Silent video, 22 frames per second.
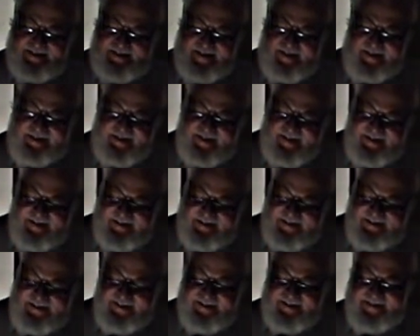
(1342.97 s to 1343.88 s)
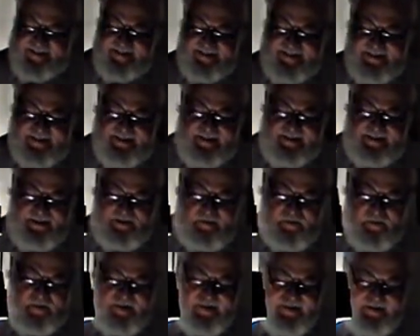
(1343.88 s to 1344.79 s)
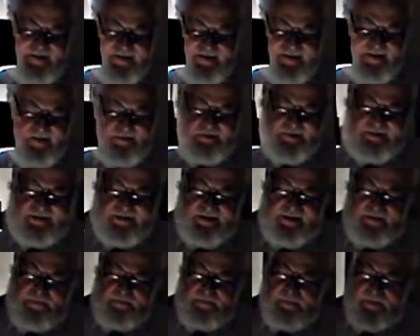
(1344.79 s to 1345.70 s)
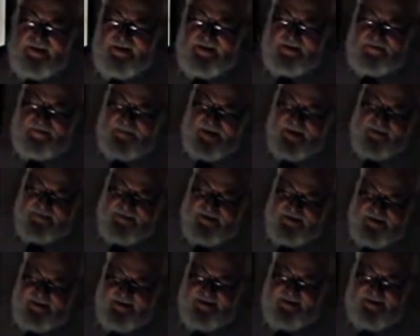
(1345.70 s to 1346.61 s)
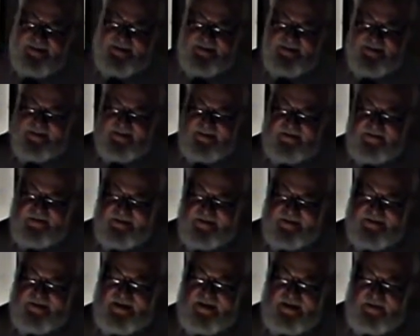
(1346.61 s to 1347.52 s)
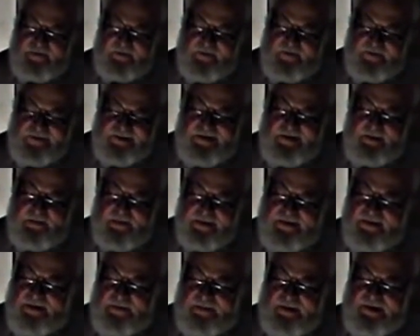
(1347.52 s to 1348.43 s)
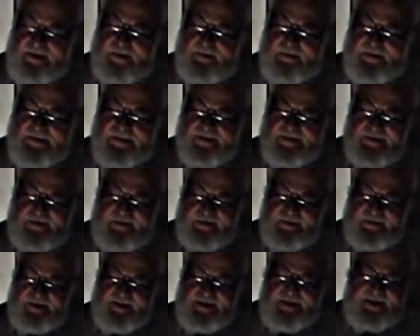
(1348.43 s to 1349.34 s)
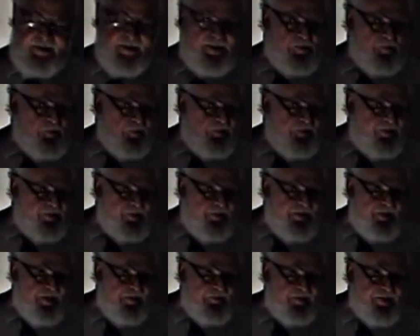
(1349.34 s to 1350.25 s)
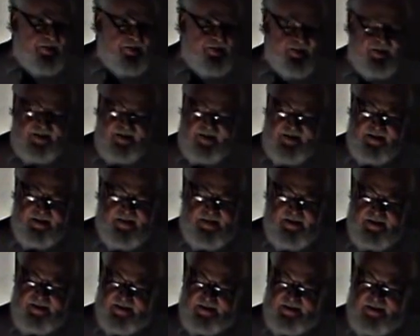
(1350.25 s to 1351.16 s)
decade process holds up, maybe it's nearly time for someone to be able to search n equals 11. The